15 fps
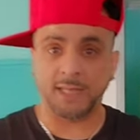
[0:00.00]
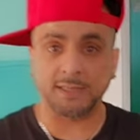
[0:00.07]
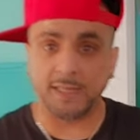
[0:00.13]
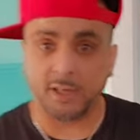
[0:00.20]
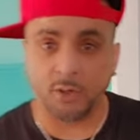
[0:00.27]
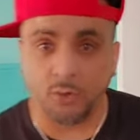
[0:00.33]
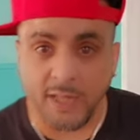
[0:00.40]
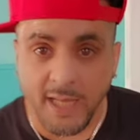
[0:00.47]
and they
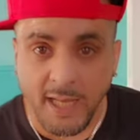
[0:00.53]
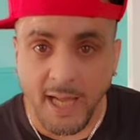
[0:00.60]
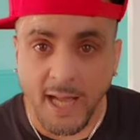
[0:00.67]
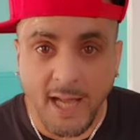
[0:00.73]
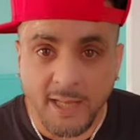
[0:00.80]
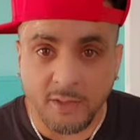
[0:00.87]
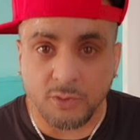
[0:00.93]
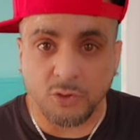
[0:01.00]
don't get
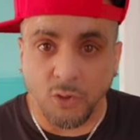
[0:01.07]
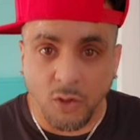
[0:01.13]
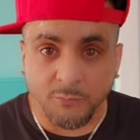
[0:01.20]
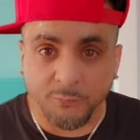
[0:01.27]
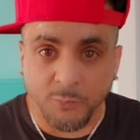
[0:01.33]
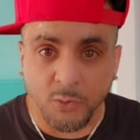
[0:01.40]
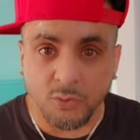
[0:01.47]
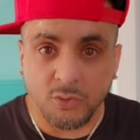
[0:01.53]
high on dog
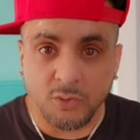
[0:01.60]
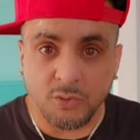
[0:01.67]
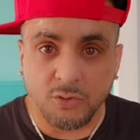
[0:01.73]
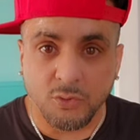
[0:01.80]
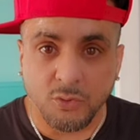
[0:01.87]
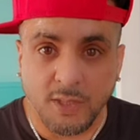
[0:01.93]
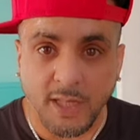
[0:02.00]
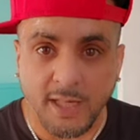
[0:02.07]
food.
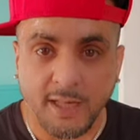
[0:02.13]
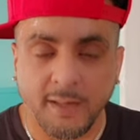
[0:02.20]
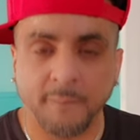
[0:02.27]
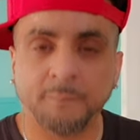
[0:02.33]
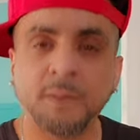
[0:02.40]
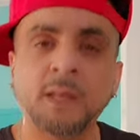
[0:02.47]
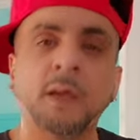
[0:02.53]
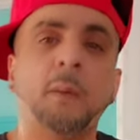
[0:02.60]
You get it?
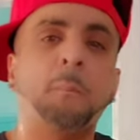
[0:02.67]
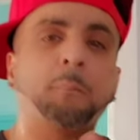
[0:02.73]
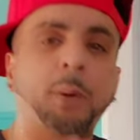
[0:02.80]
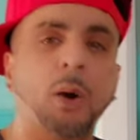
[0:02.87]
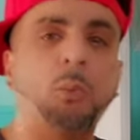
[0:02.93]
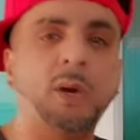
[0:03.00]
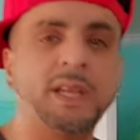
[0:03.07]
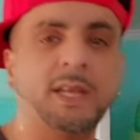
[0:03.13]

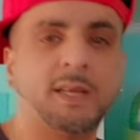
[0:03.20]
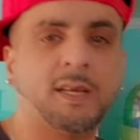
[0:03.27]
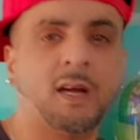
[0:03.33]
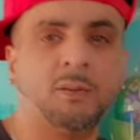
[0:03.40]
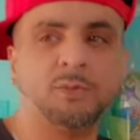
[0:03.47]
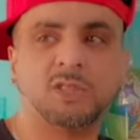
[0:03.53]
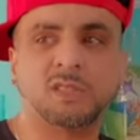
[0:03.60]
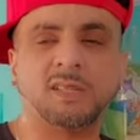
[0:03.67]
But when it
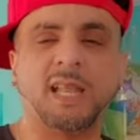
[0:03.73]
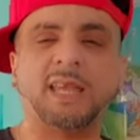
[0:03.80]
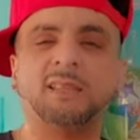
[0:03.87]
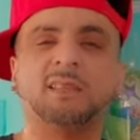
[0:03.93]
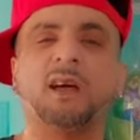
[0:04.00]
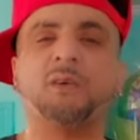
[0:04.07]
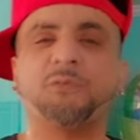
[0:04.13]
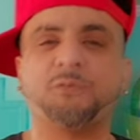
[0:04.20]
comes to
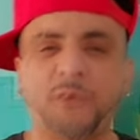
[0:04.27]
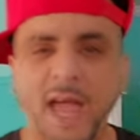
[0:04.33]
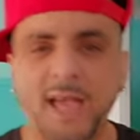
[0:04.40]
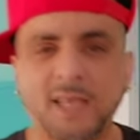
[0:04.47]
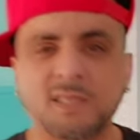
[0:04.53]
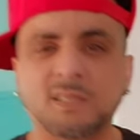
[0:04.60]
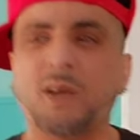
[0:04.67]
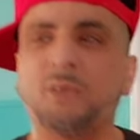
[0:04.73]
like the
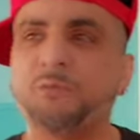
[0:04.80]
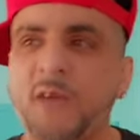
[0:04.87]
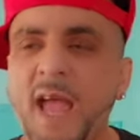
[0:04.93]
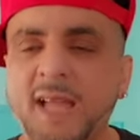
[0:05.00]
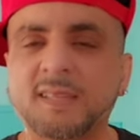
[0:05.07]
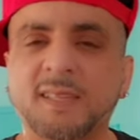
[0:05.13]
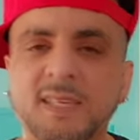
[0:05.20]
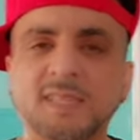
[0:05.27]
facts, the
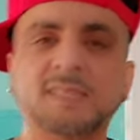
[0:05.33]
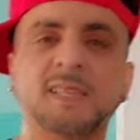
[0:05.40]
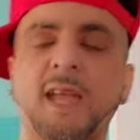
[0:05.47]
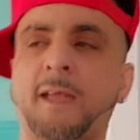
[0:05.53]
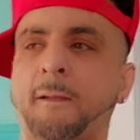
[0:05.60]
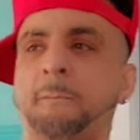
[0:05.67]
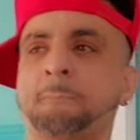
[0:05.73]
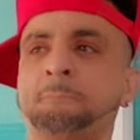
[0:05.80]
fact is
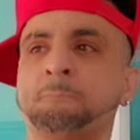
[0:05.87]
that